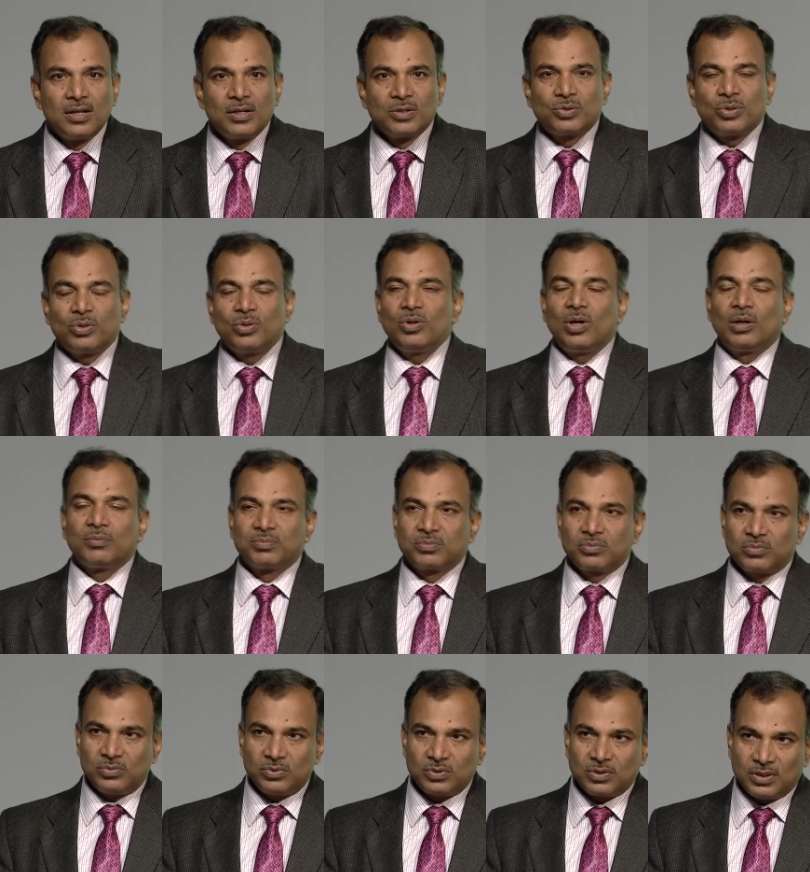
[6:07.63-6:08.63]
So,
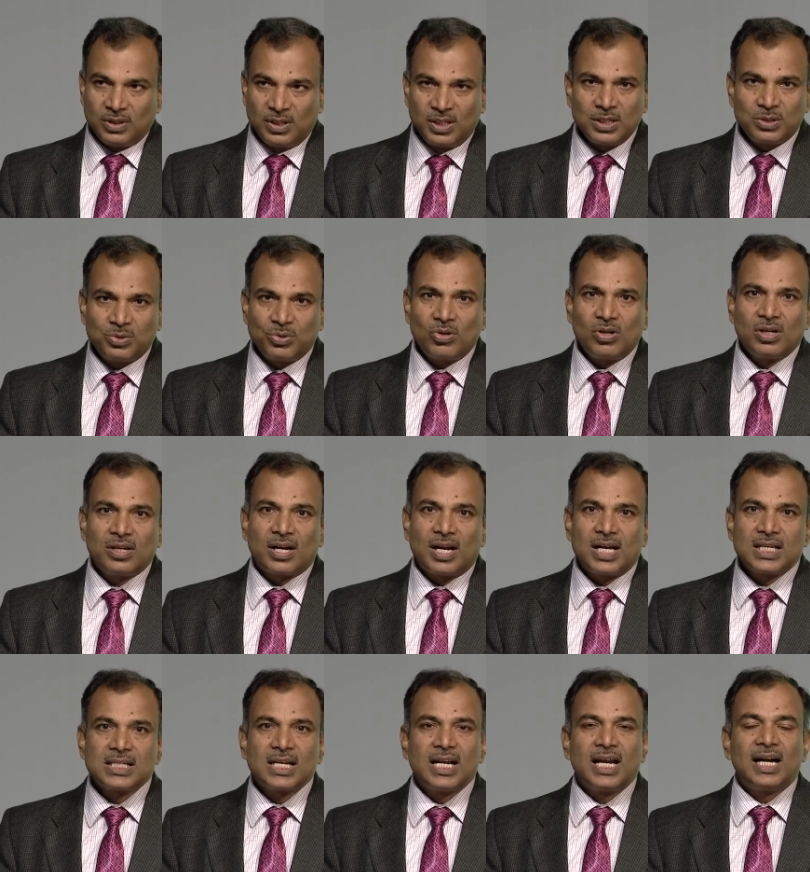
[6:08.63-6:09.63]
natural
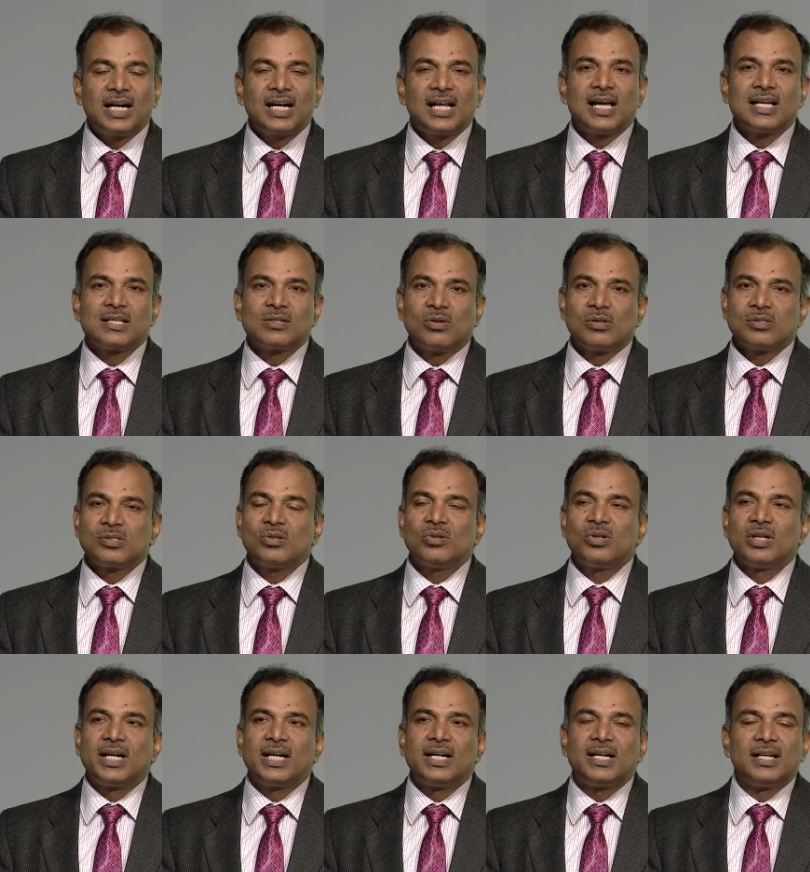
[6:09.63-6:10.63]
grassland has also
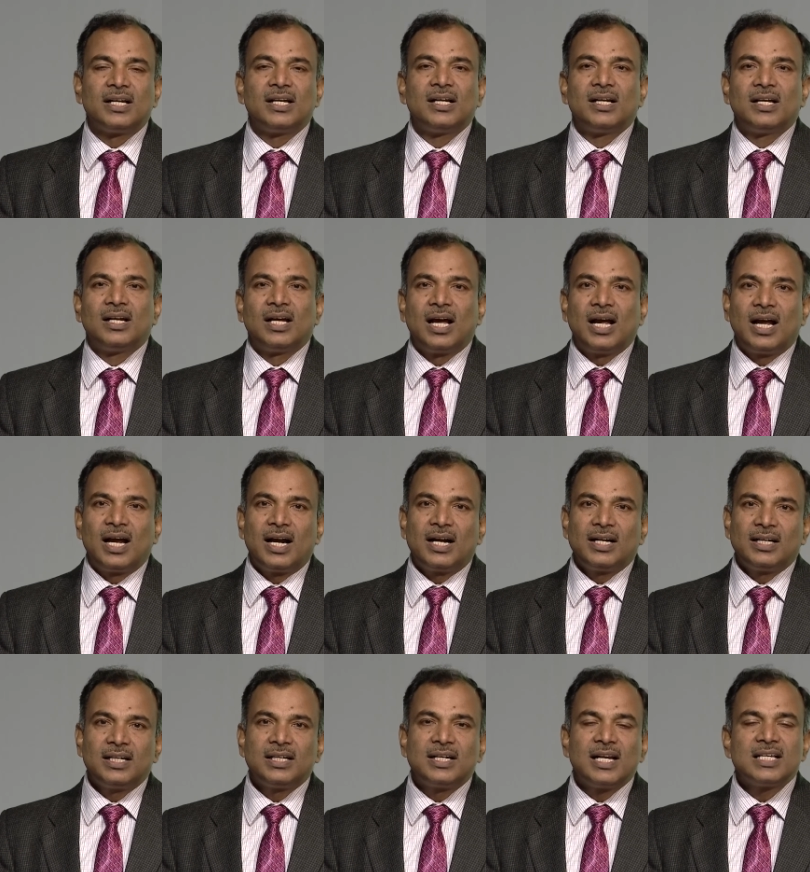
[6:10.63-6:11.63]
led,
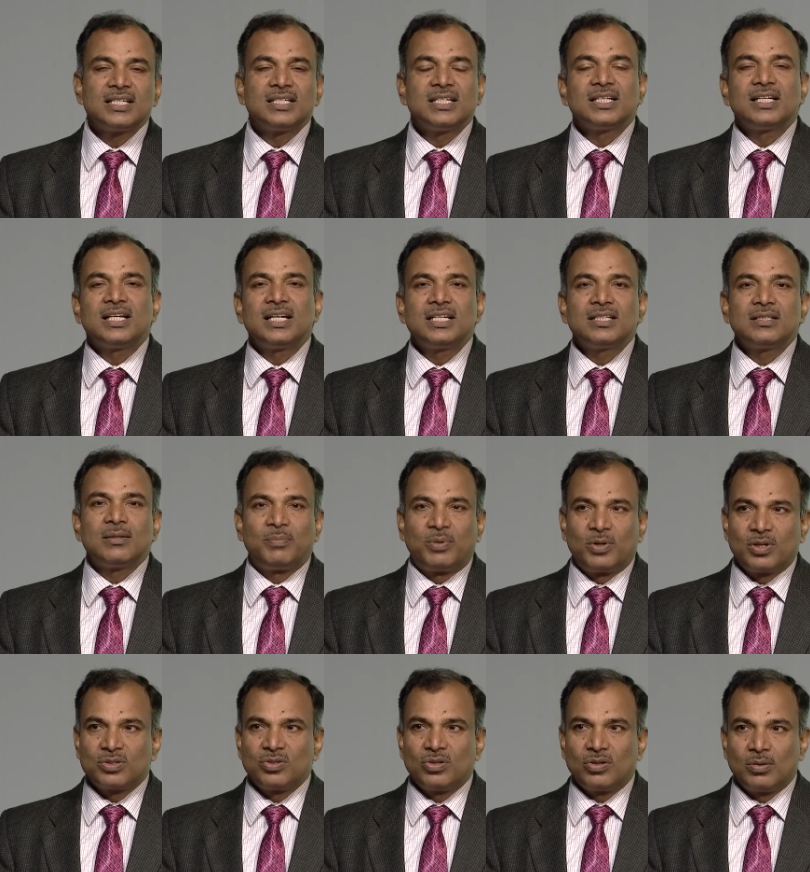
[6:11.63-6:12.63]
and it has increased the
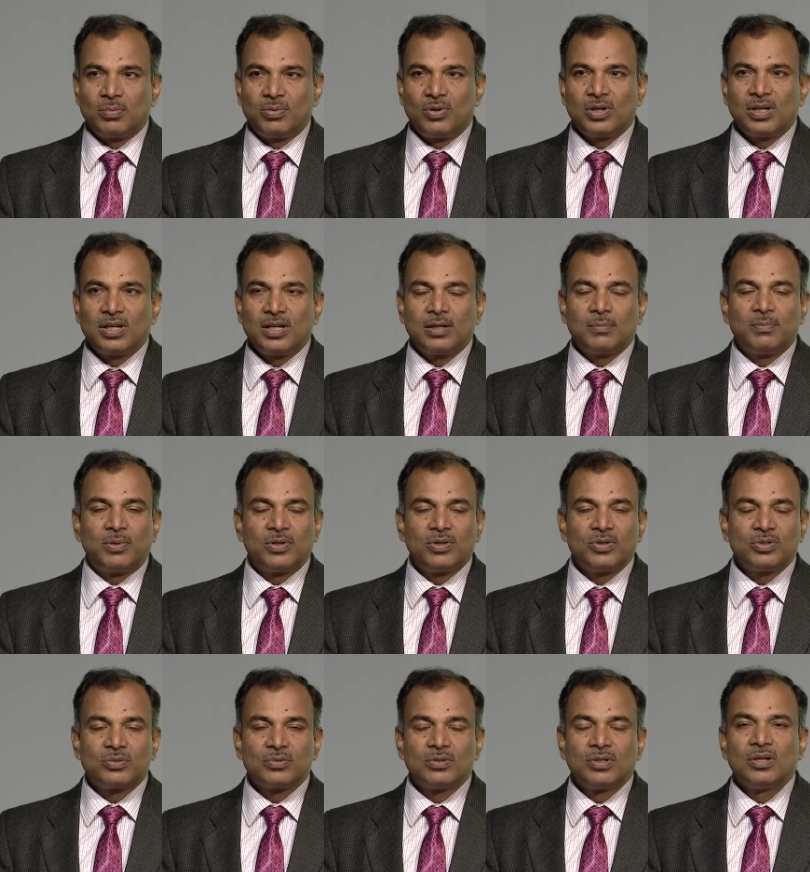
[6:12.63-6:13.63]
production of organic
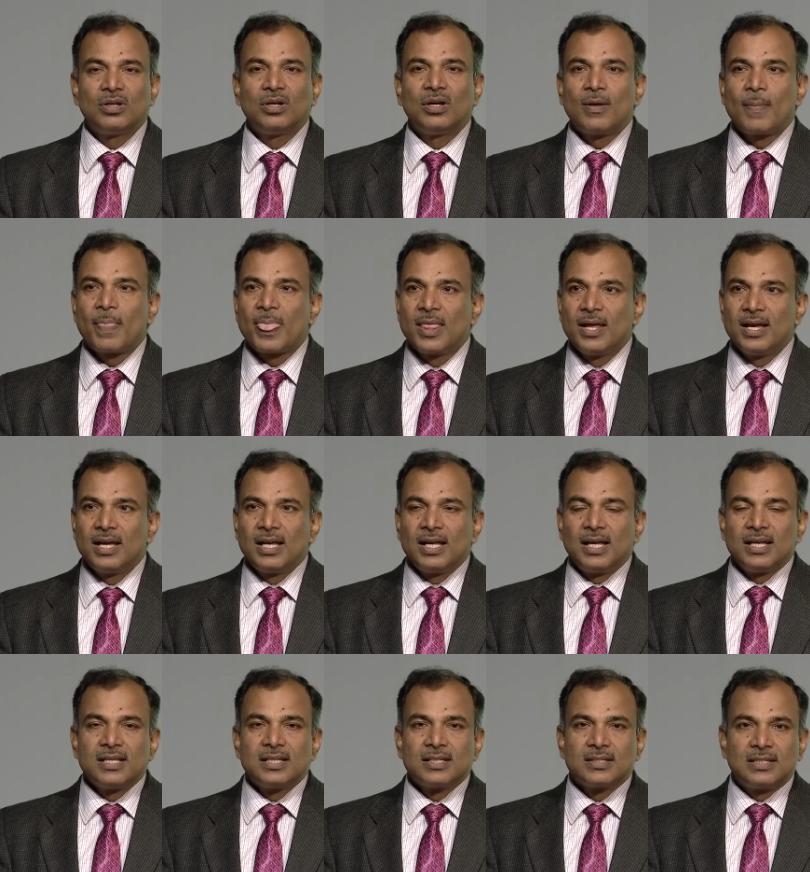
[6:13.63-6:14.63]
produce
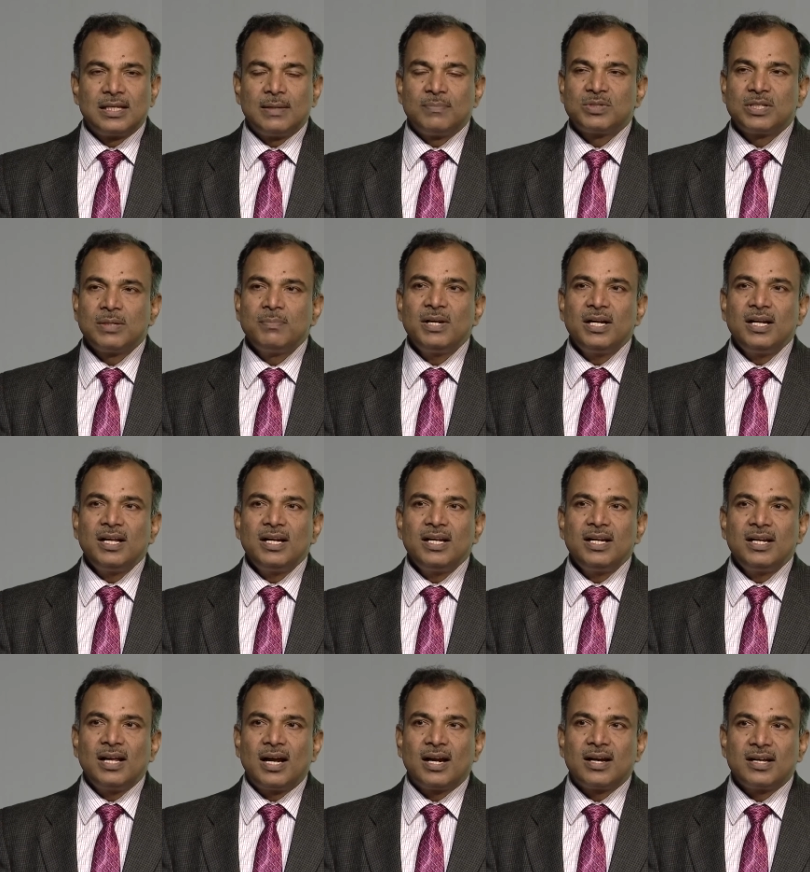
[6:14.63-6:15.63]
Similarly,
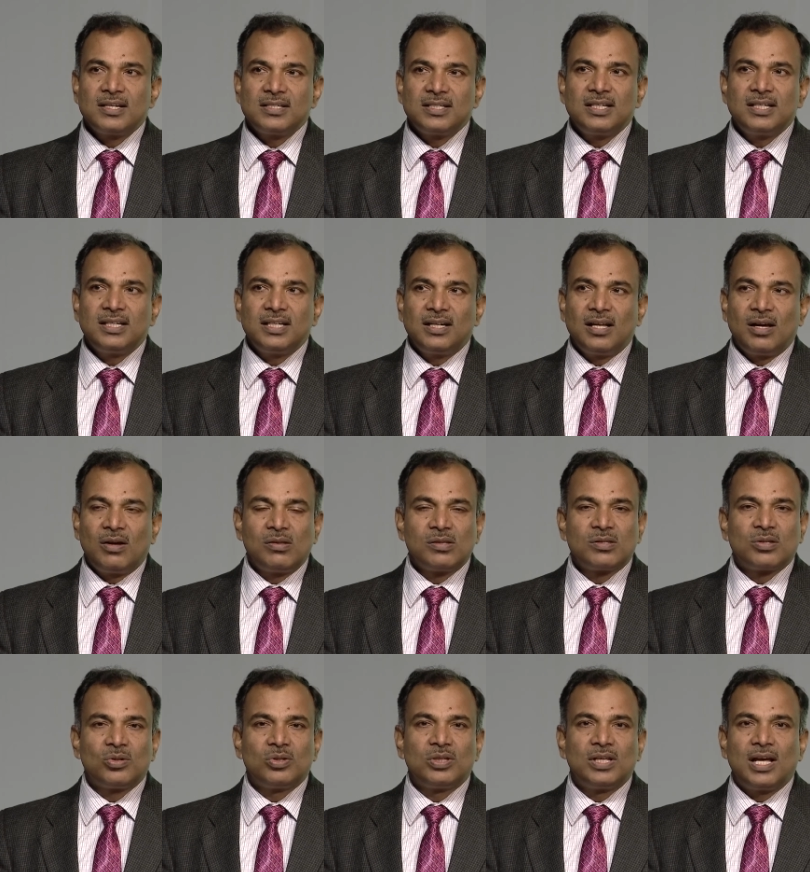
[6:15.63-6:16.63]
in Argentina
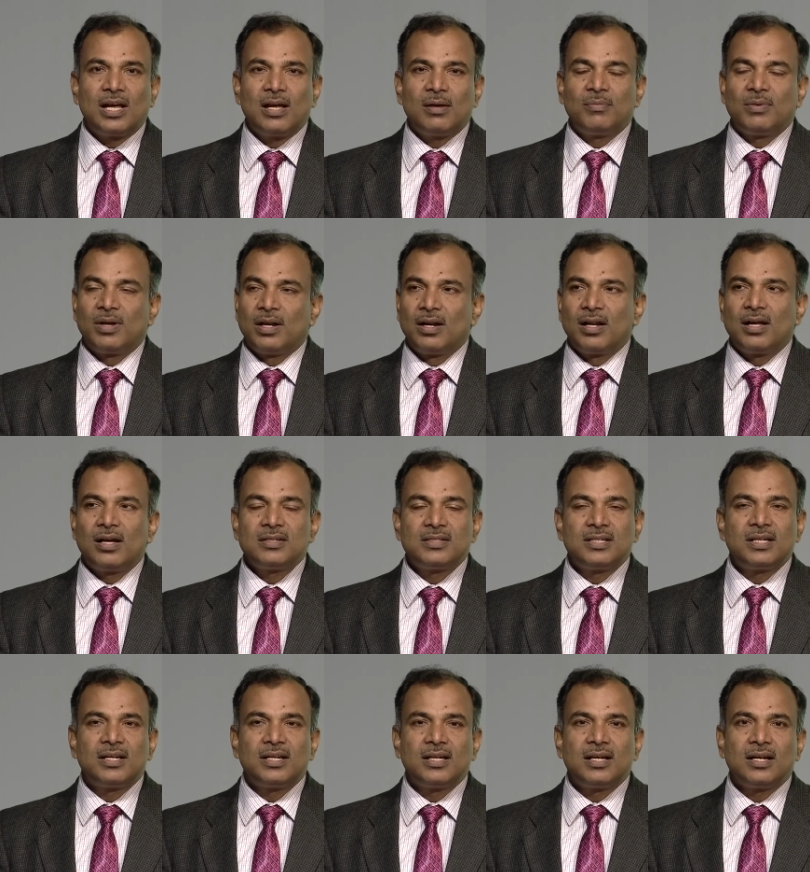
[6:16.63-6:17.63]
also they have large
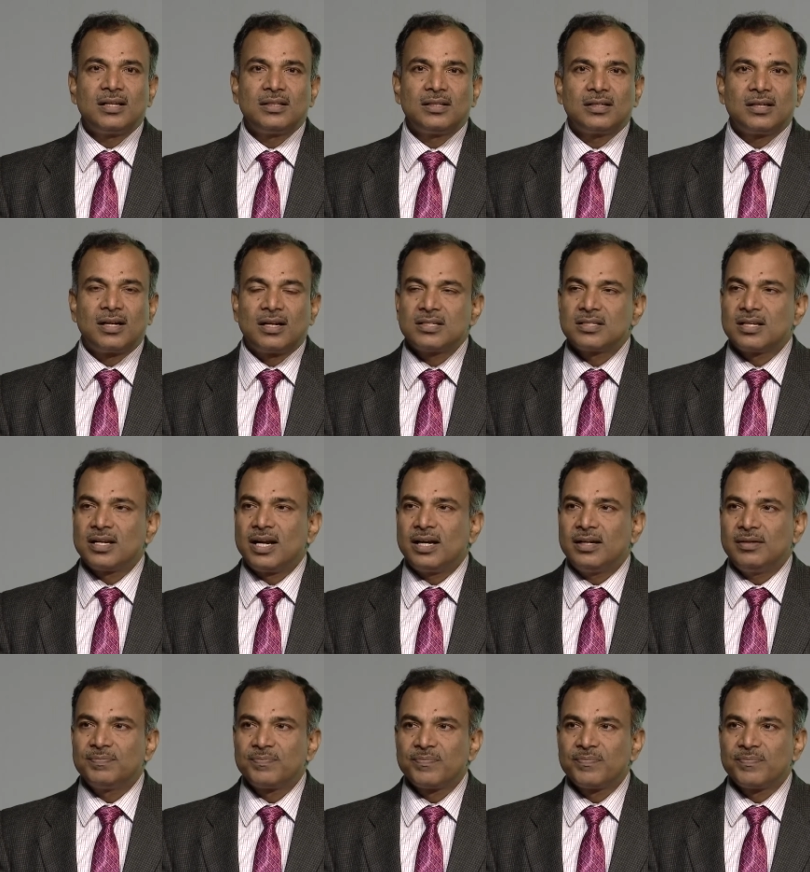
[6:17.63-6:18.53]
area in the grassland.